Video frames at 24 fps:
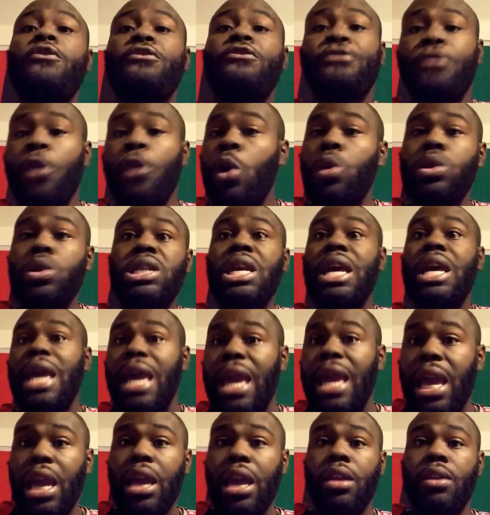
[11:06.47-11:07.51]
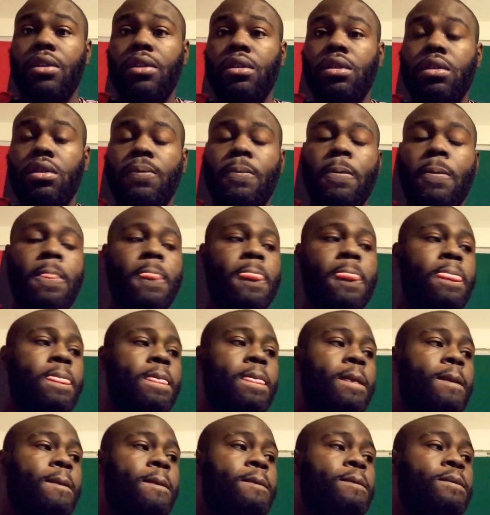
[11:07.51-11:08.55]
firsthand.
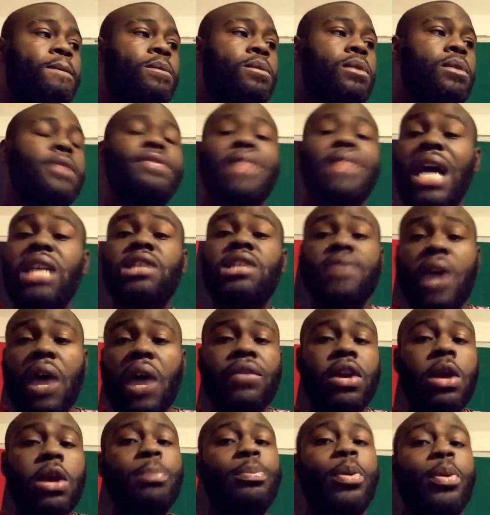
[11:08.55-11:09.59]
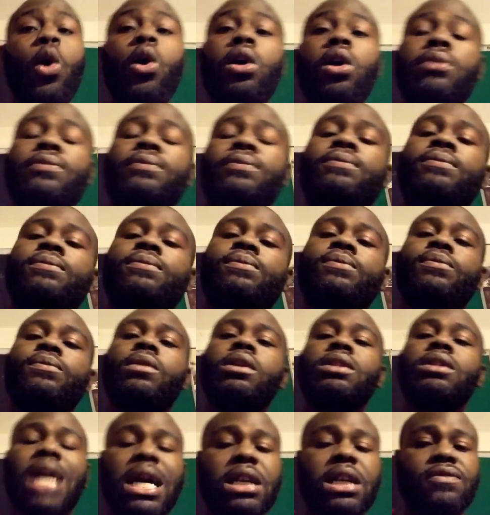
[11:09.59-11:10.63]
That's very important.
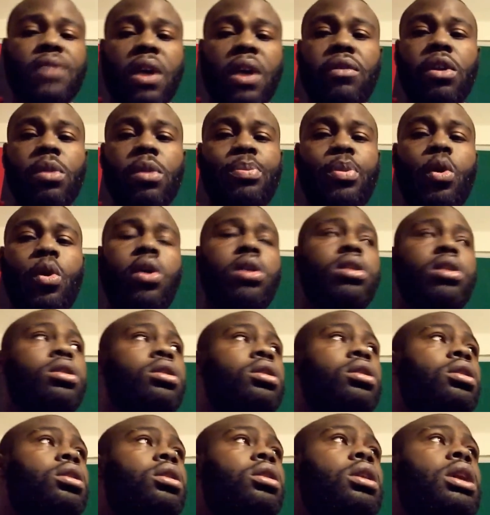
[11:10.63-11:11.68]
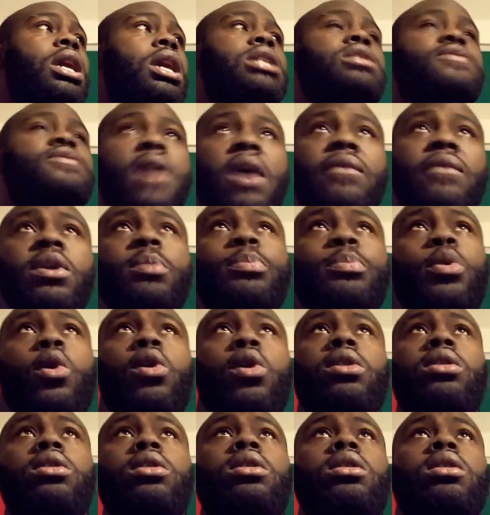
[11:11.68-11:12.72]
That's very important. It's very
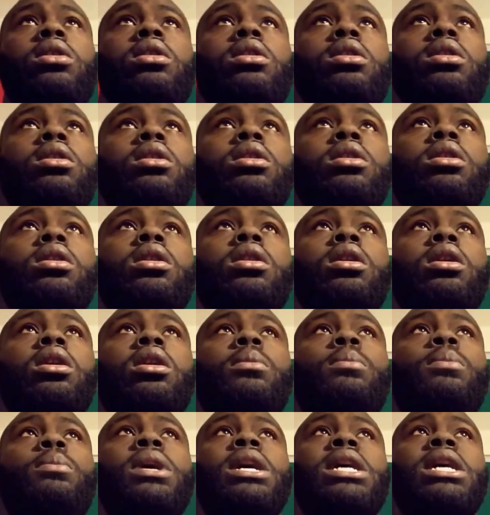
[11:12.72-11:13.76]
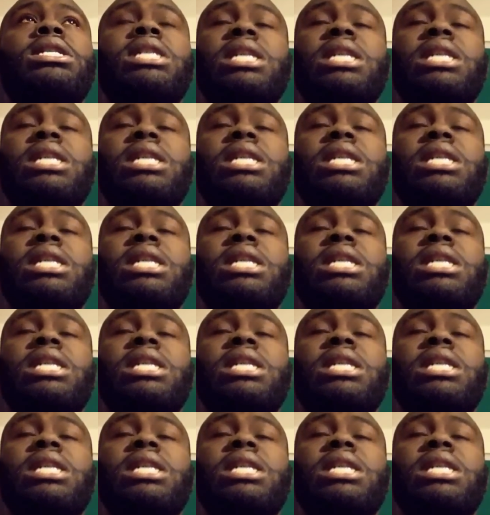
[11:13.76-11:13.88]
important. Because